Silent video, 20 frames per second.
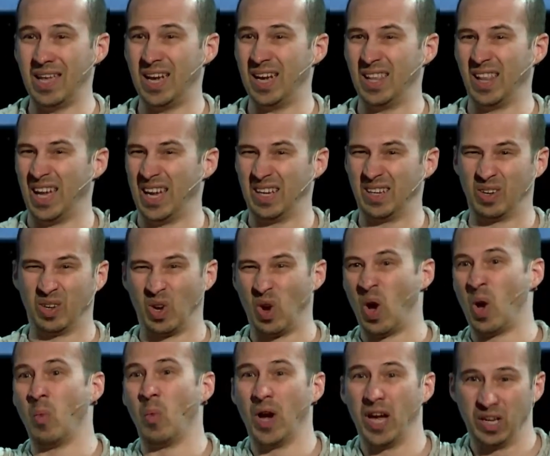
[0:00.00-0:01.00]
had like
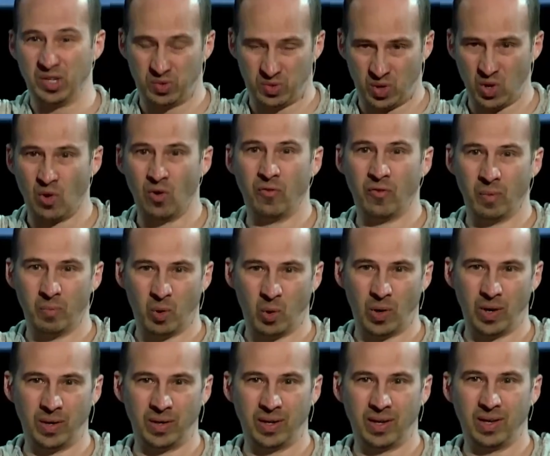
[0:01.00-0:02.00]
gone way
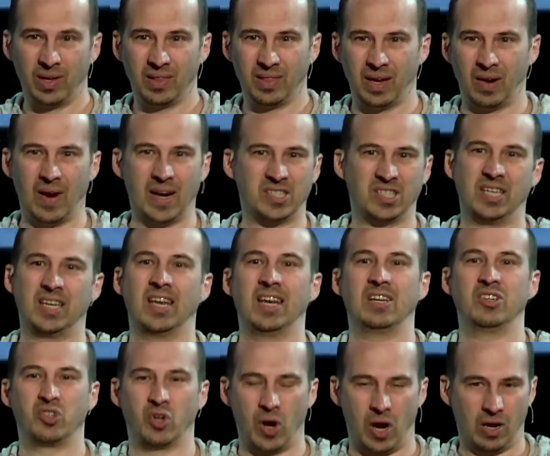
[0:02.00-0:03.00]
overboard. They were actually getting
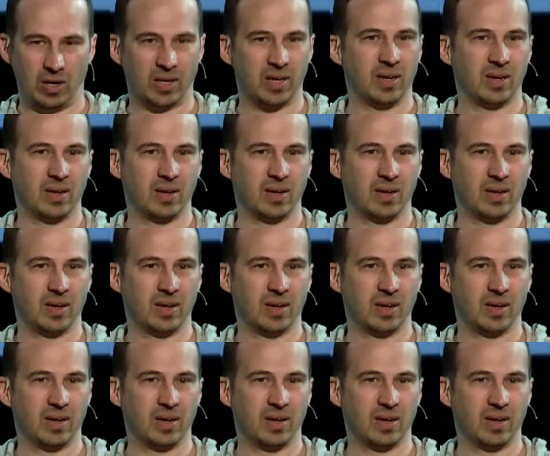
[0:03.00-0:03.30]
drunk.